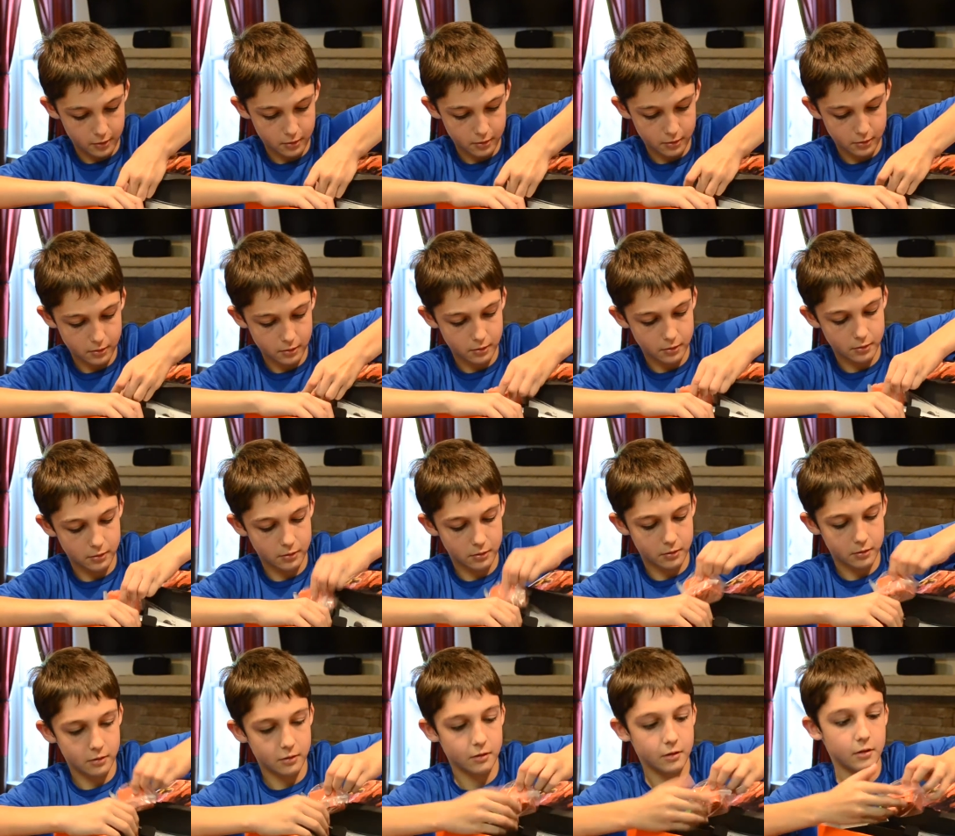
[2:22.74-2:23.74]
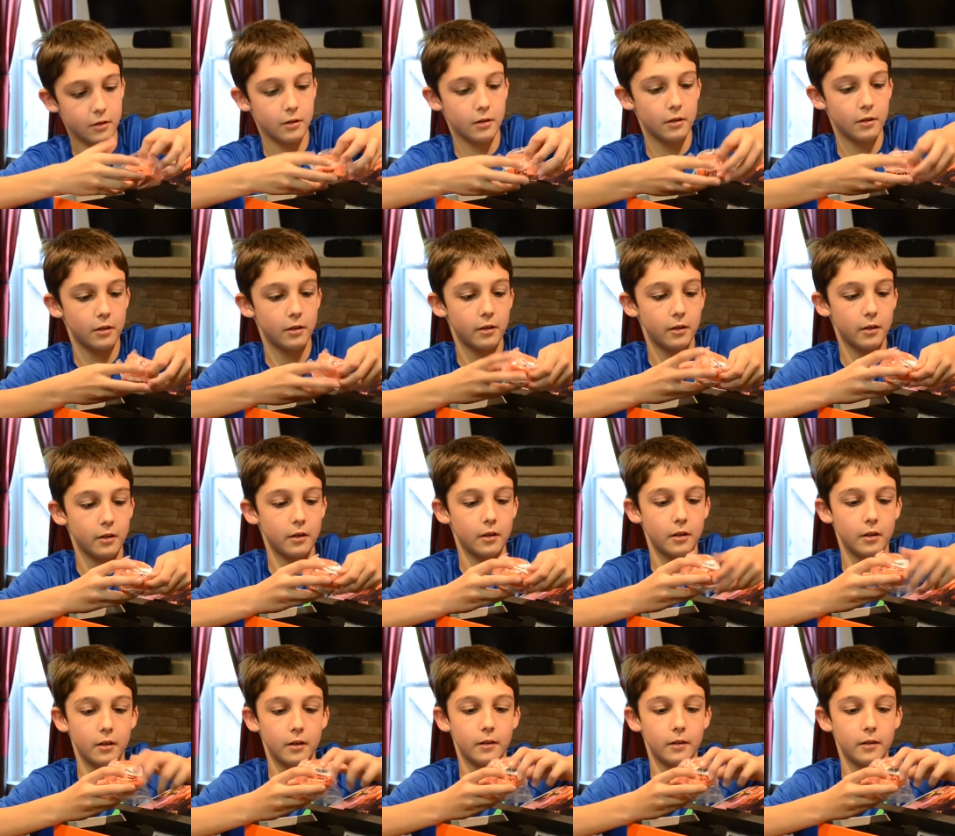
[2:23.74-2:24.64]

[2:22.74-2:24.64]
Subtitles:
Nothing is said.